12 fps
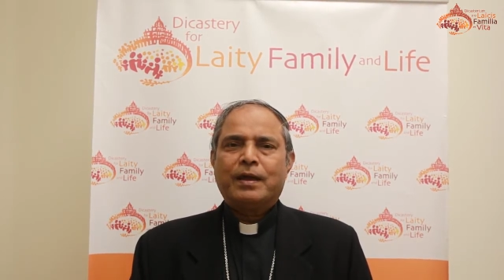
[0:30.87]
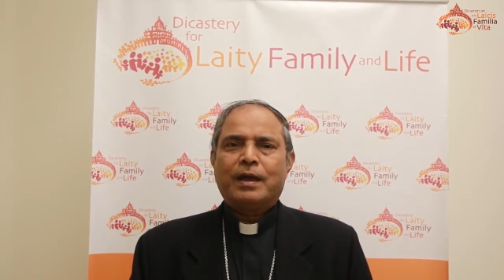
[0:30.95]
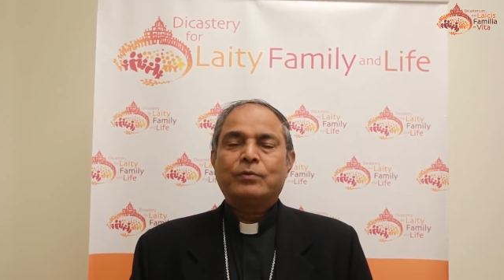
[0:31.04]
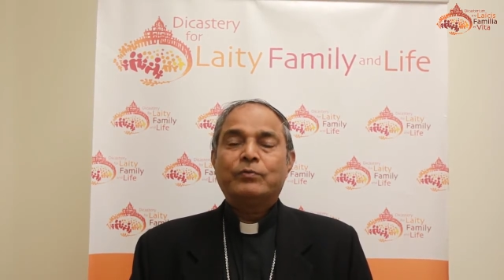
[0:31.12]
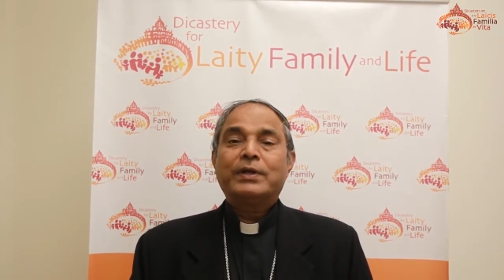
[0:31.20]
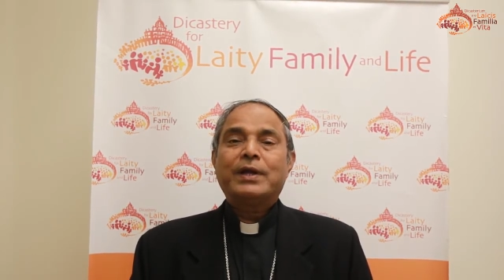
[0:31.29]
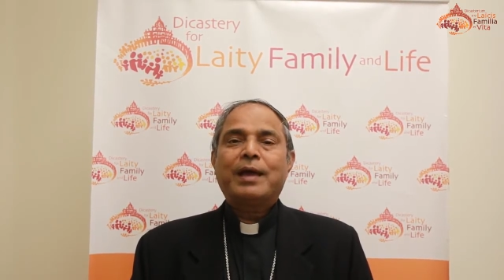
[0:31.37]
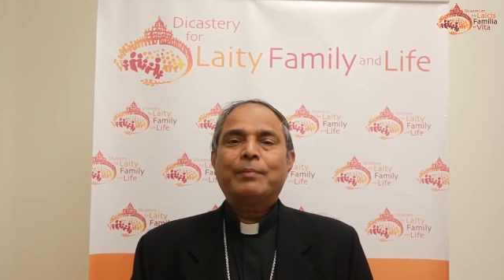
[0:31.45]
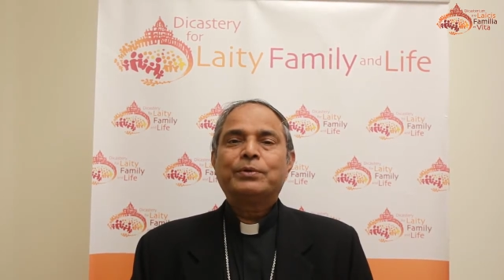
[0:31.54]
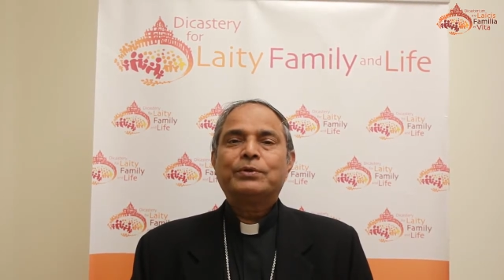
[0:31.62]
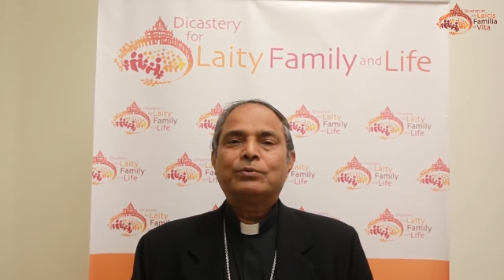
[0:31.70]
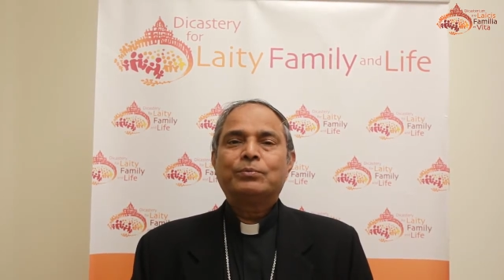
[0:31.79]
And we're very
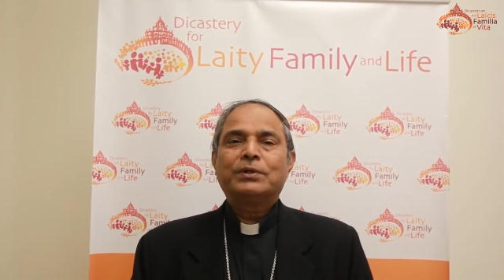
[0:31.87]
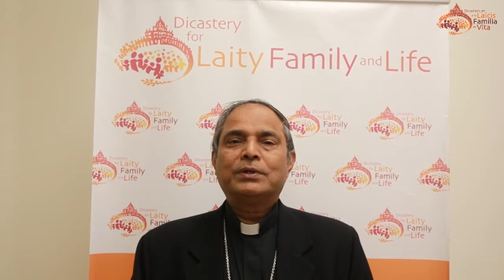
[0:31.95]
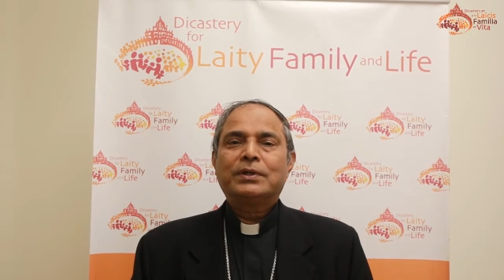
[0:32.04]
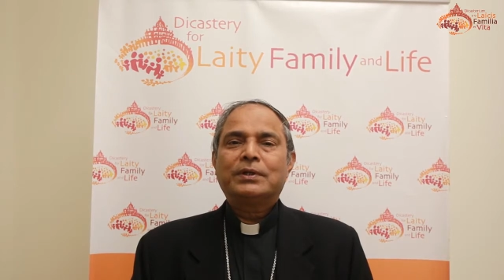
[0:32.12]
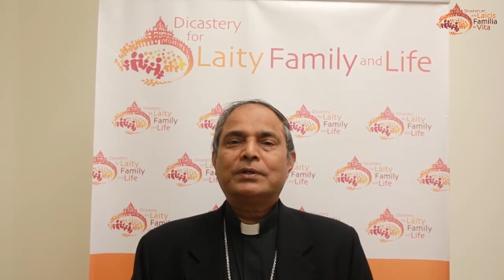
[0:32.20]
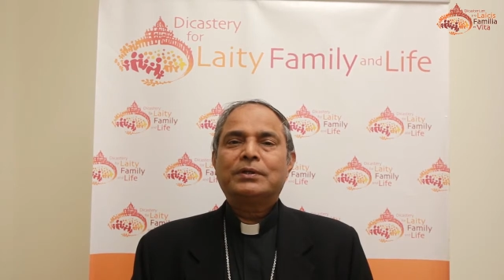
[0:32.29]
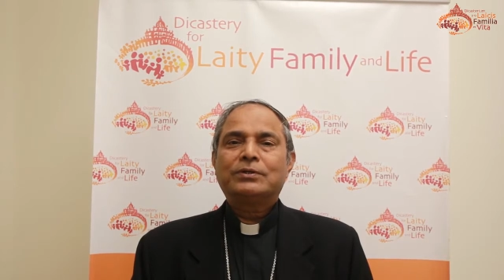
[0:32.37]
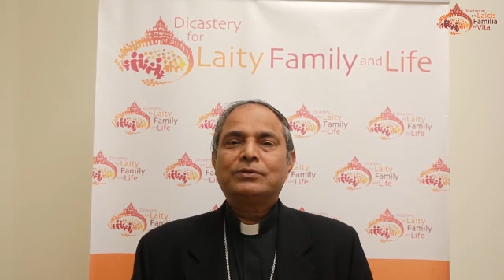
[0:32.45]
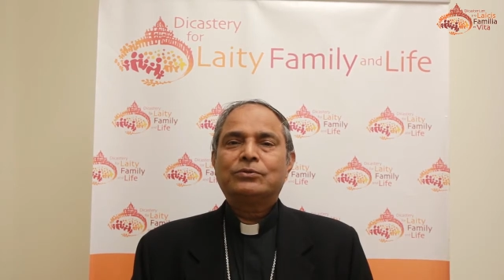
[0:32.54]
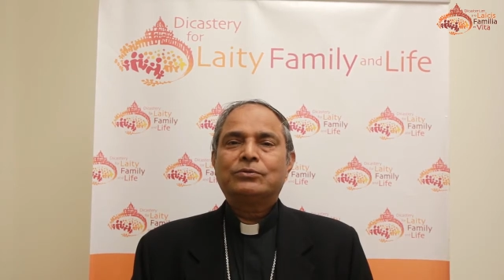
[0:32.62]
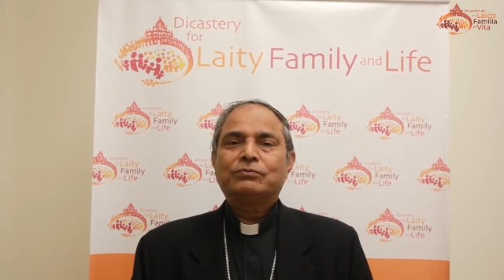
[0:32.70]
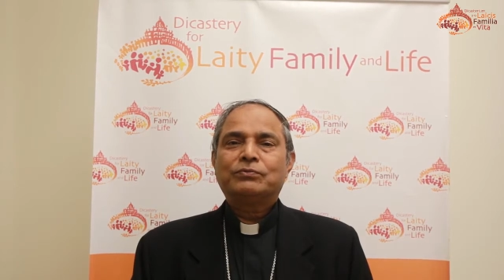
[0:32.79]
happy to be here
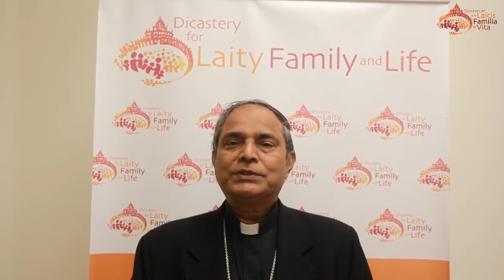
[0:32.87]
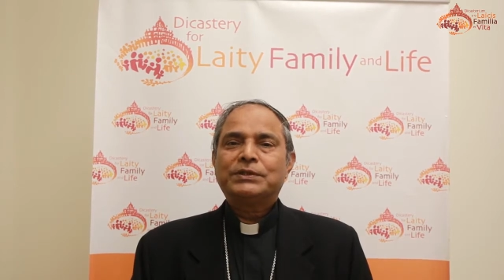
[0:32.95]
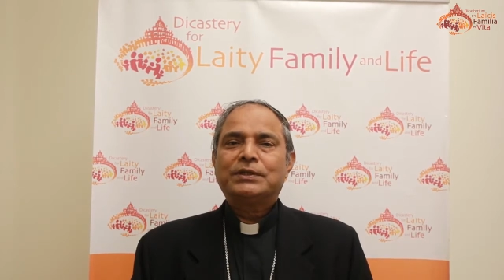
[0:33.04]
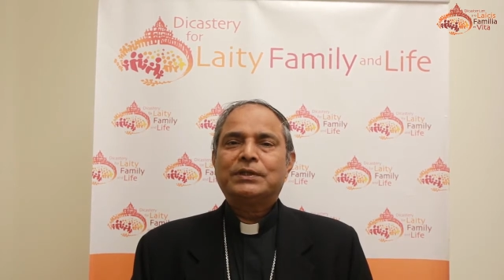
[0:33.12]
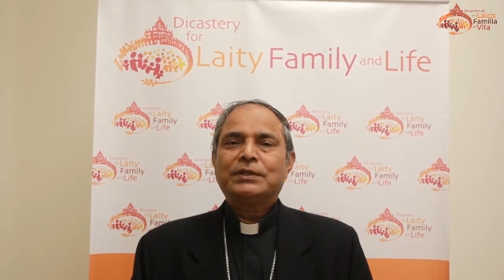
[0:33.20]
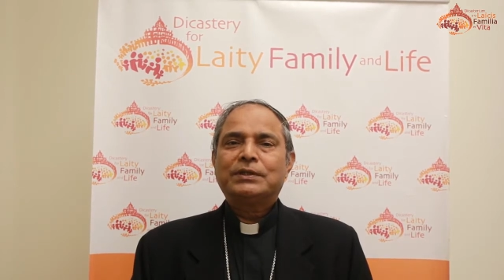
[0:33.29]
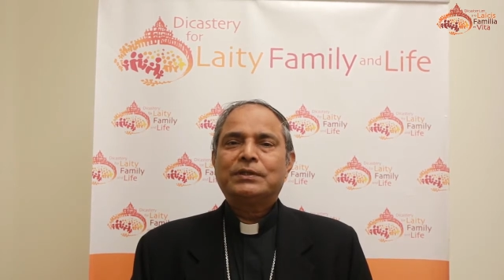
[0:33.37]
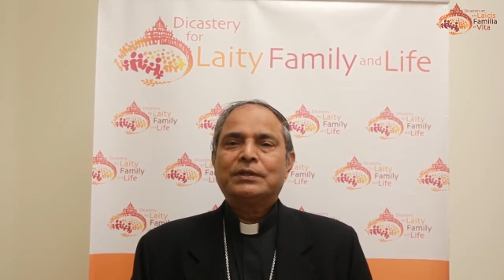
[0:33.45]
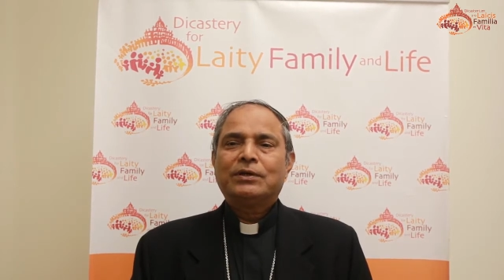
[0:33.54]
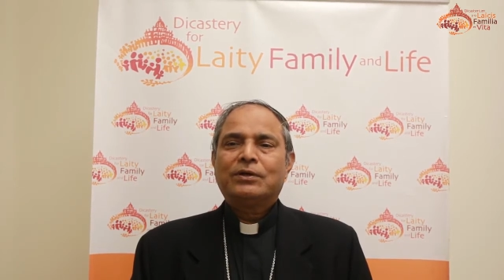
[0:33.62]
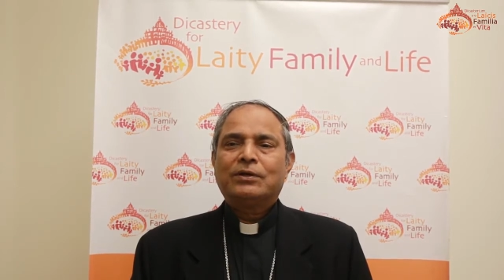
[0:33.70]
visiting